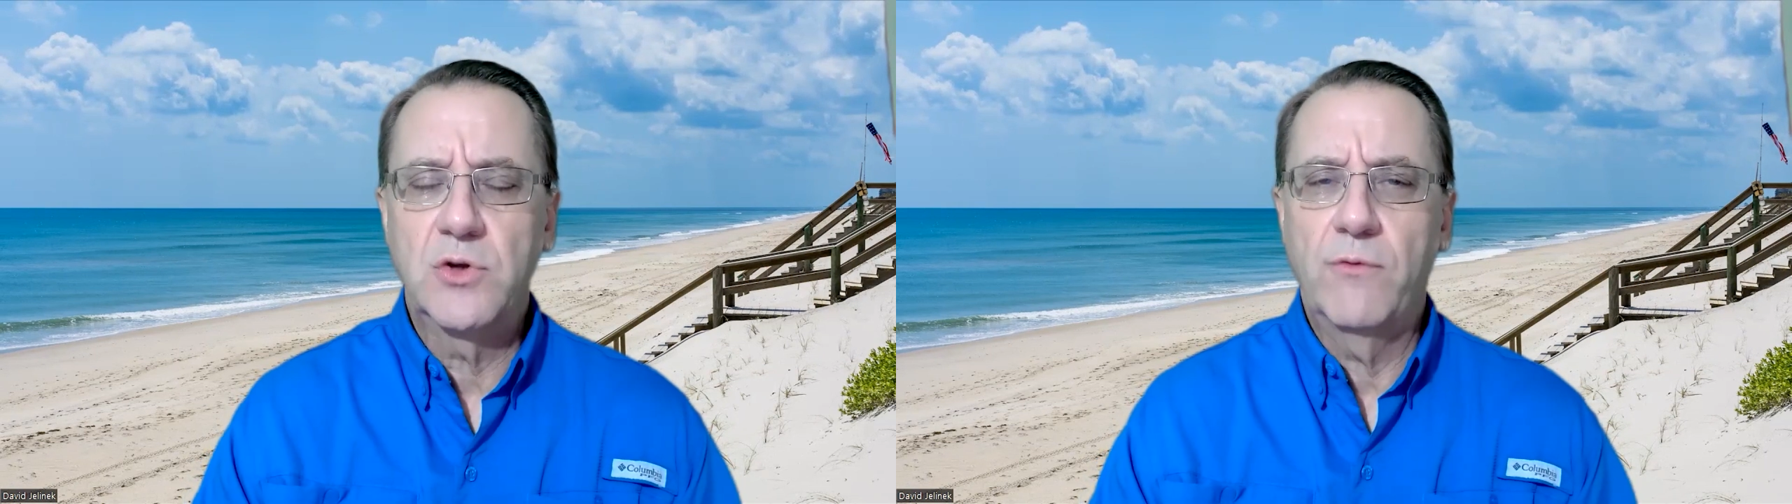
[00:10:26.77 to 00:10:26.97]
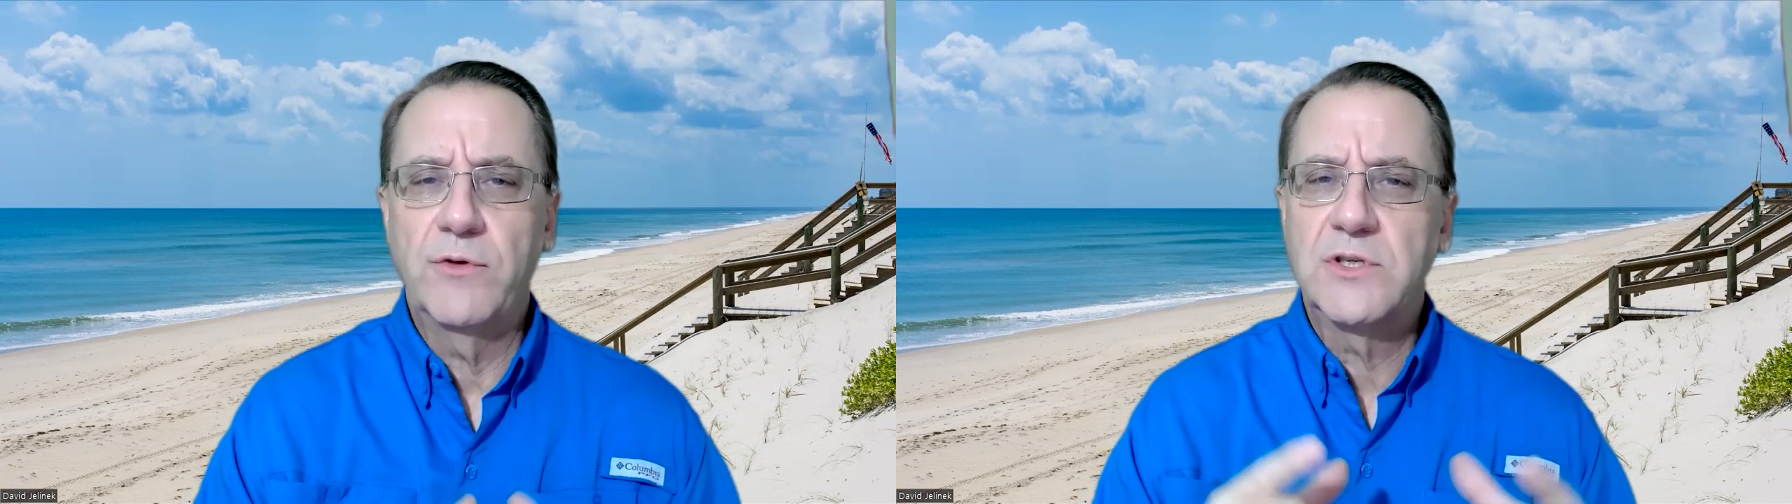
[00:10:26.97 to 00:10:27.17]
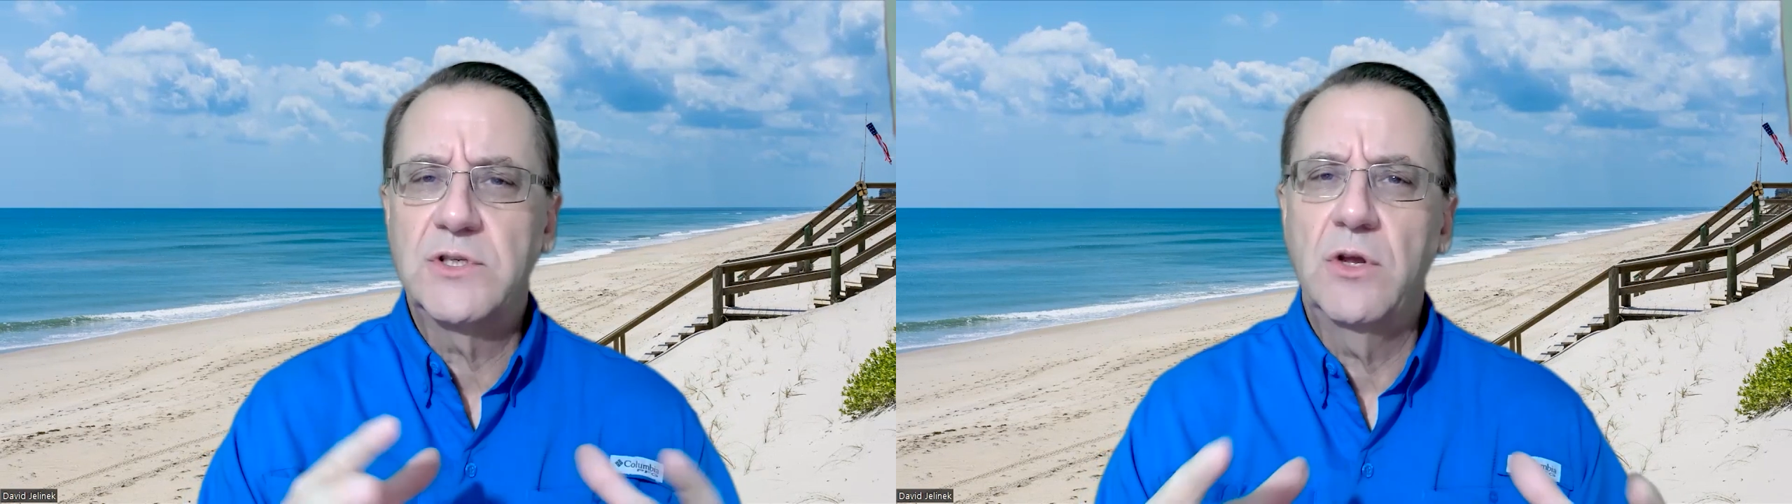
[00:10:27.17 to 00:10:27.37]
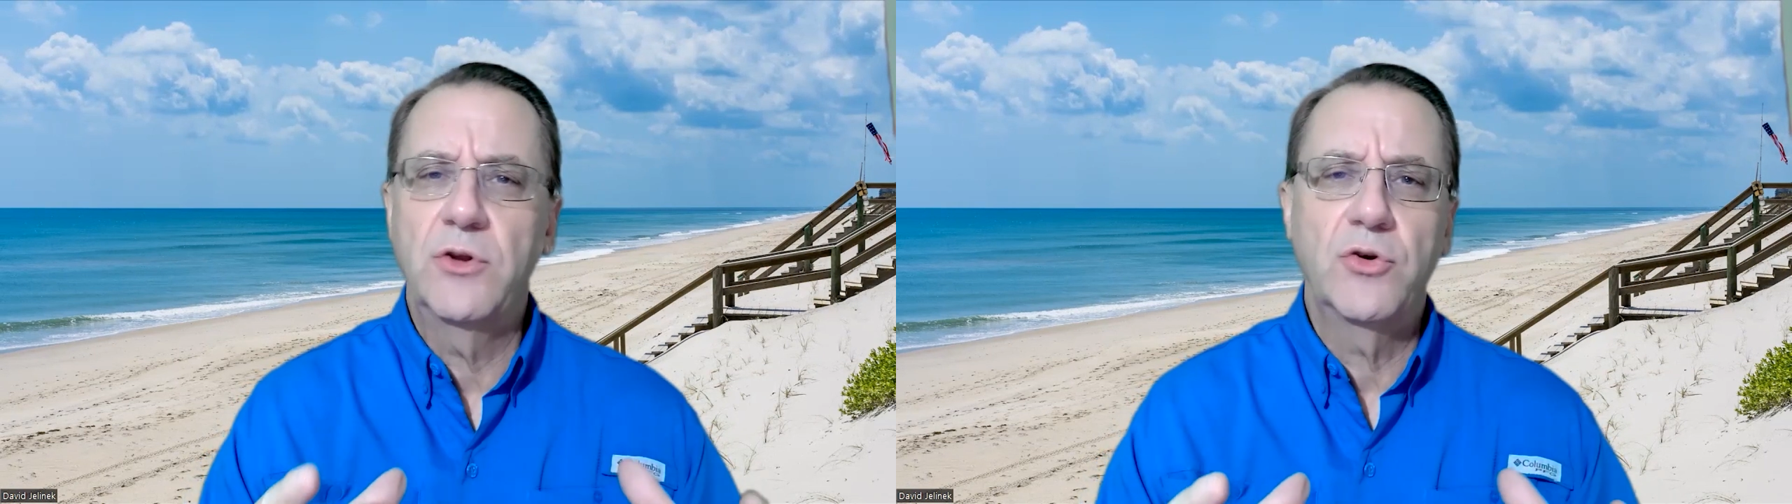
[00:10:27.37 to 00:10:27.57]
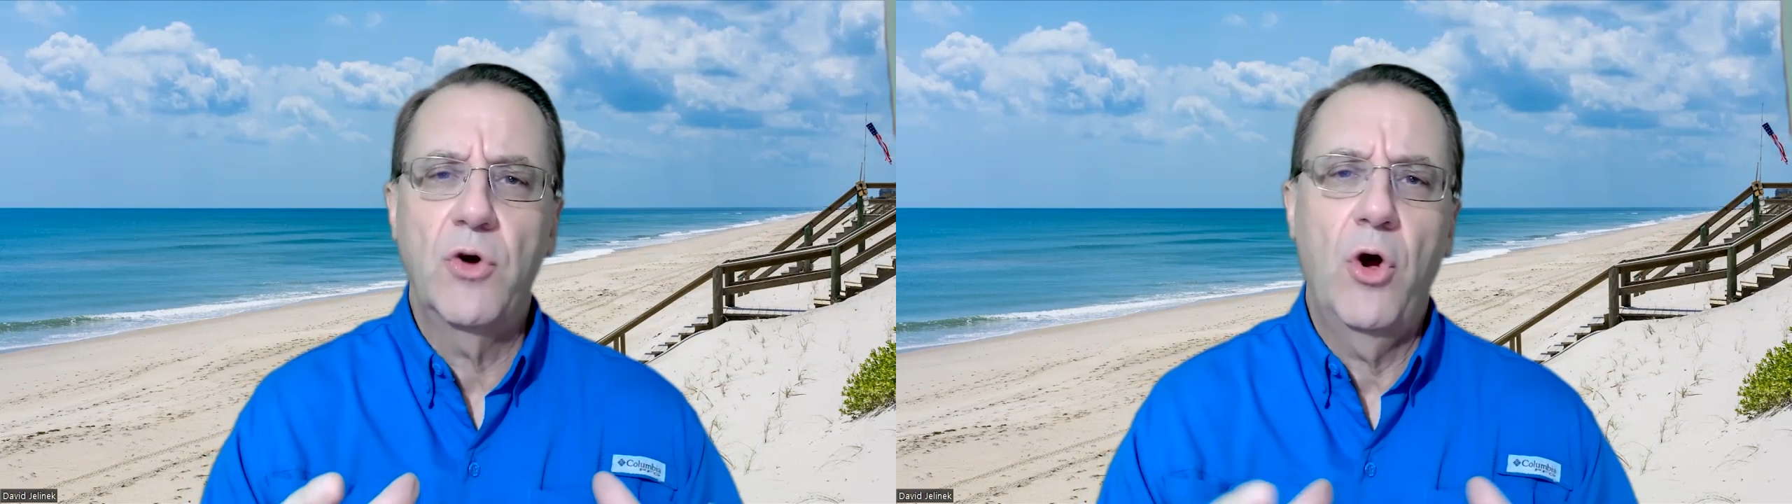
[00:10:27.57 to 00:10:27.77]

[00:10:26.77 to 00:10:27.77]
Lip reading: So if it's still in your